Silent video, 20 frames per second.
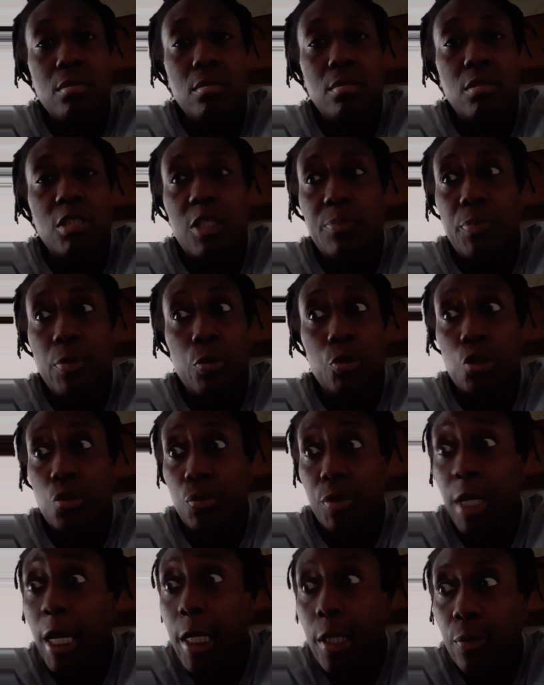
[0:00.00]
The
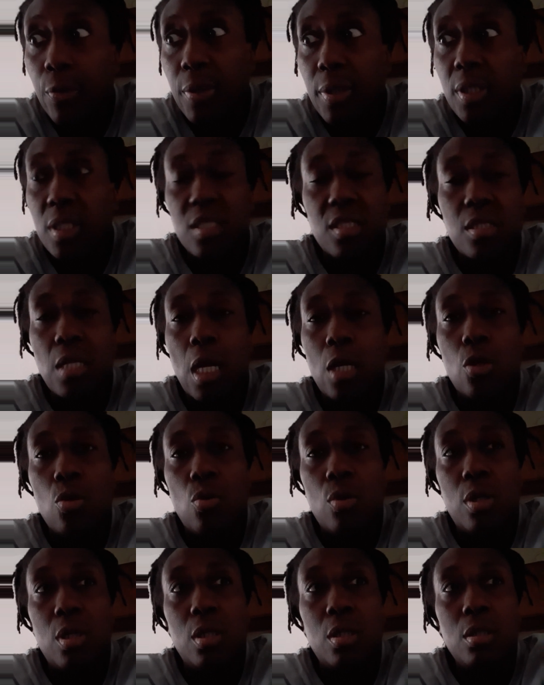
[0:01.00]
spiritual ignorance is not
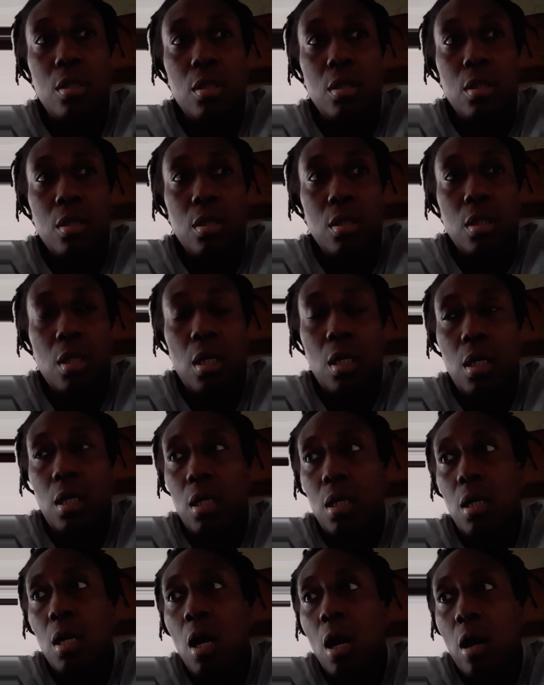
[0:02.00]
going to
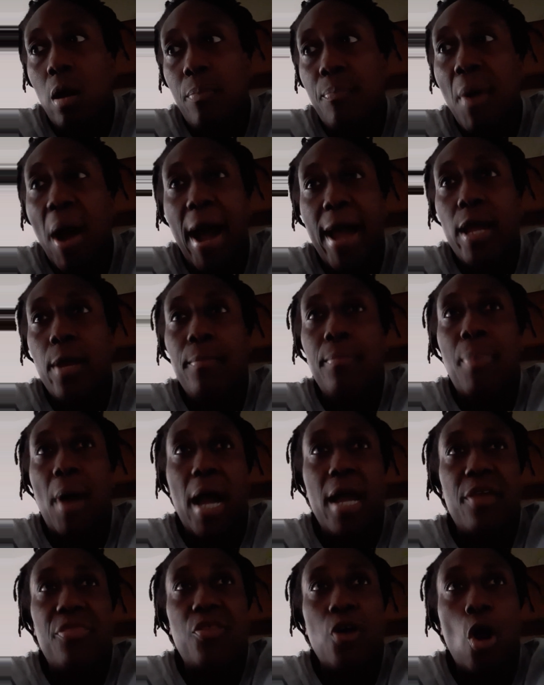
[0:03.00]
uh, abide
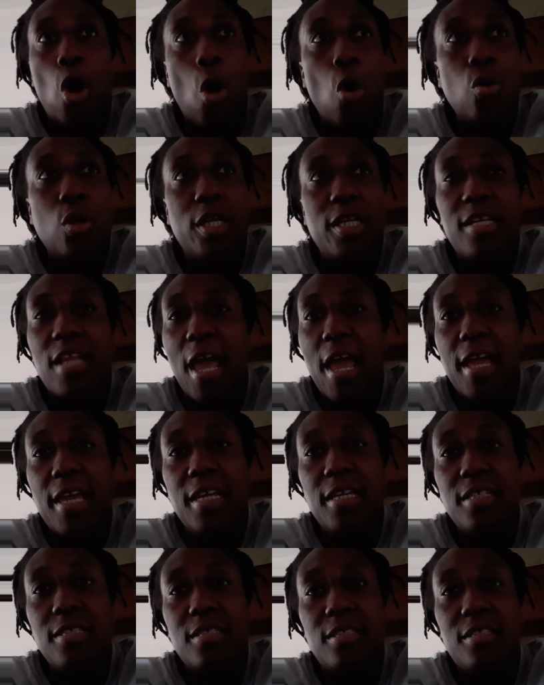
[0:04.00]
by the holy
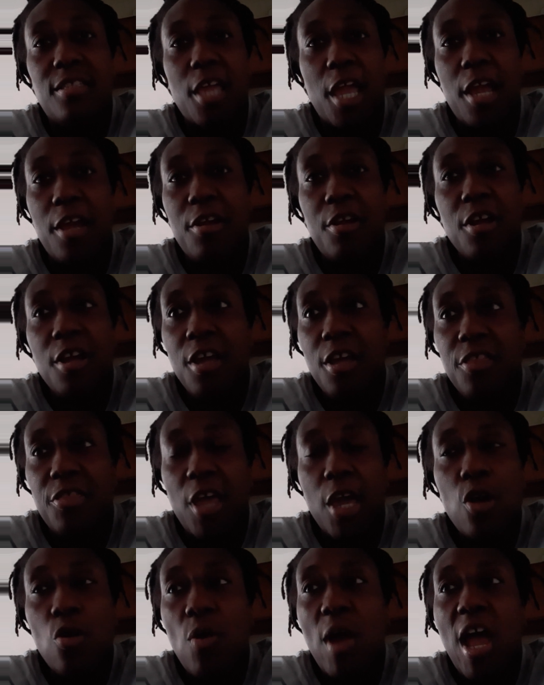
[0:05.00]
days. They
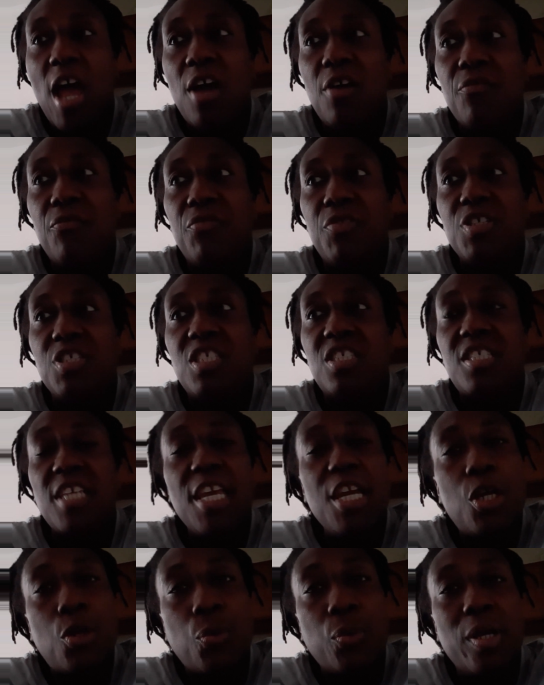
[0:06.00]
they don't have the
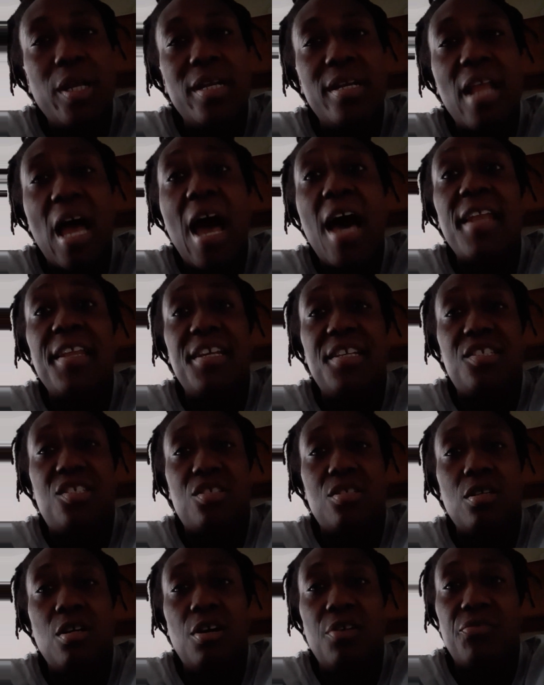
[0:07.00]
secret
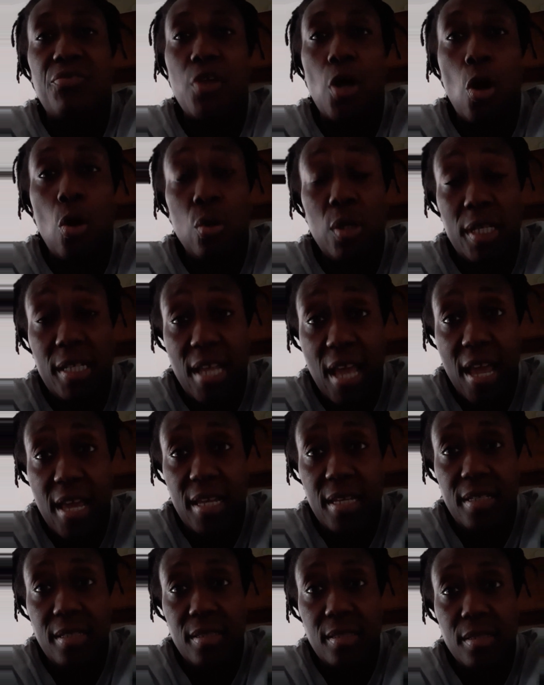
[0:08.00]
knowledge of the holy
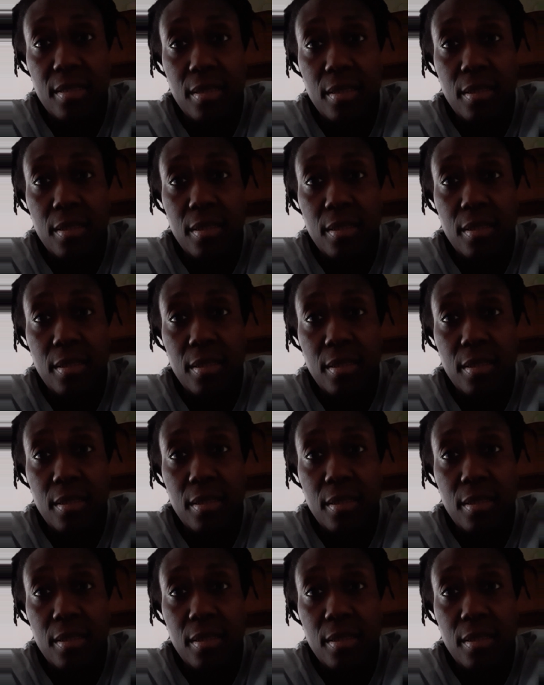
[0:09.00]
days,